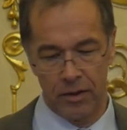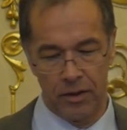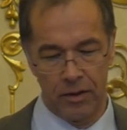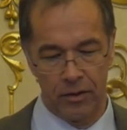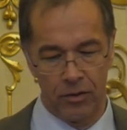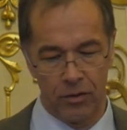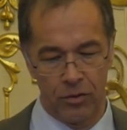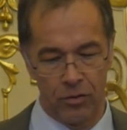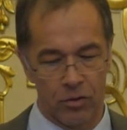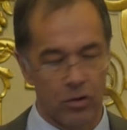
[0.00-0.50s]

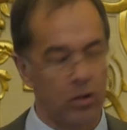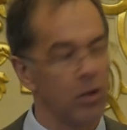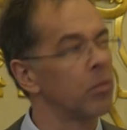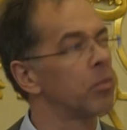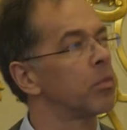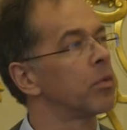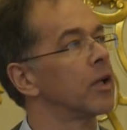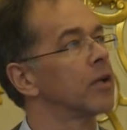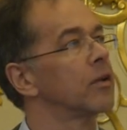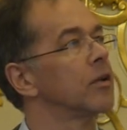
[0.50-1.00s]
in
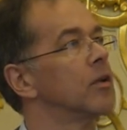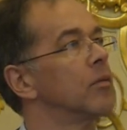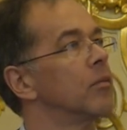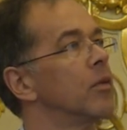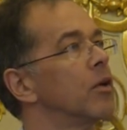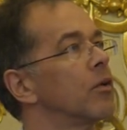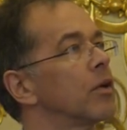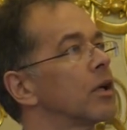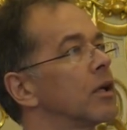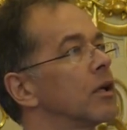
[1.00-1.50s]
Europe, Latin
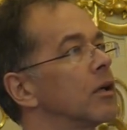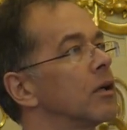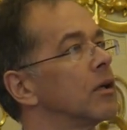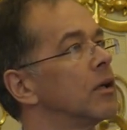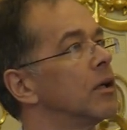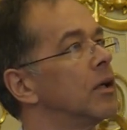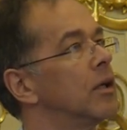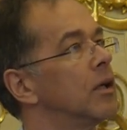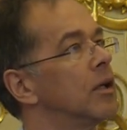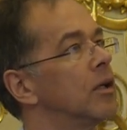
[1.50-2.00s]
America,
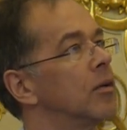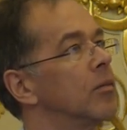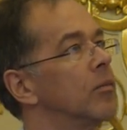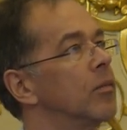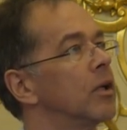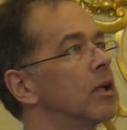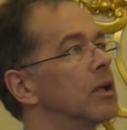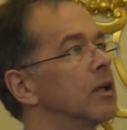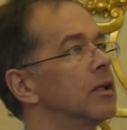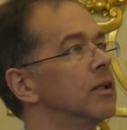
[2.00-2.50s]

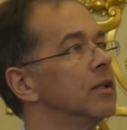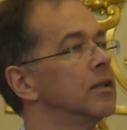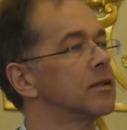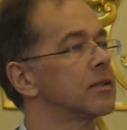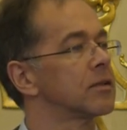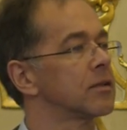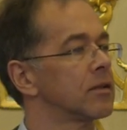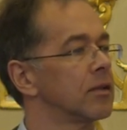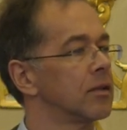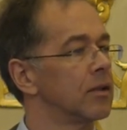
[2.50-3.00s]
Middle
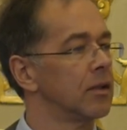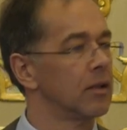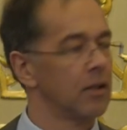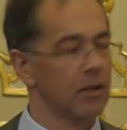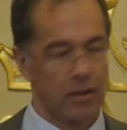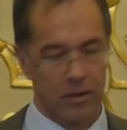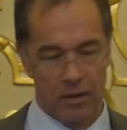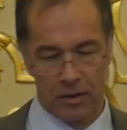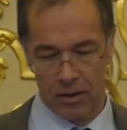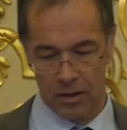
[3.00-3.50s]
East,
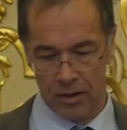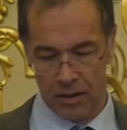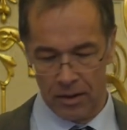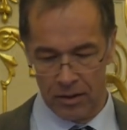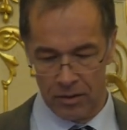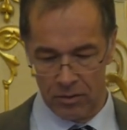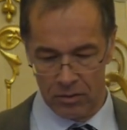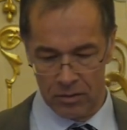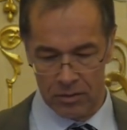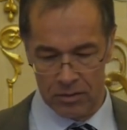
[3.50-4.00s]

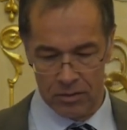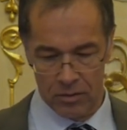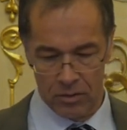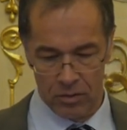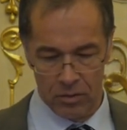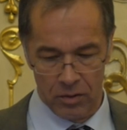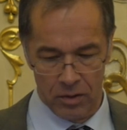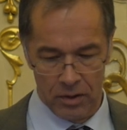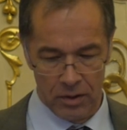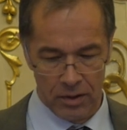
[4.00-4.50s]
and
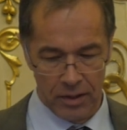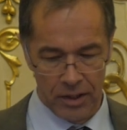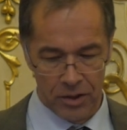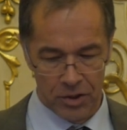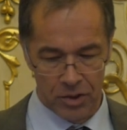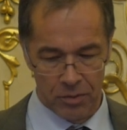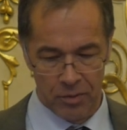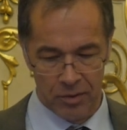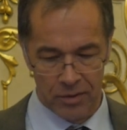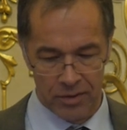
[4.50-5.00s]
also
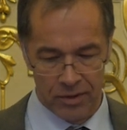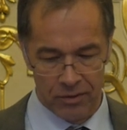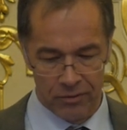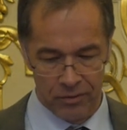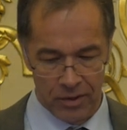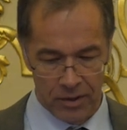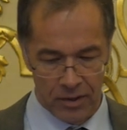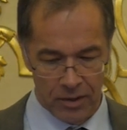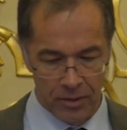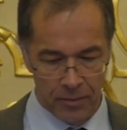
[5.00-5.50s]
Asia
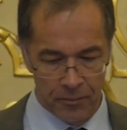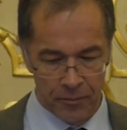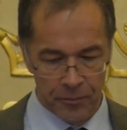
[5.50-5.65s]
Pacific.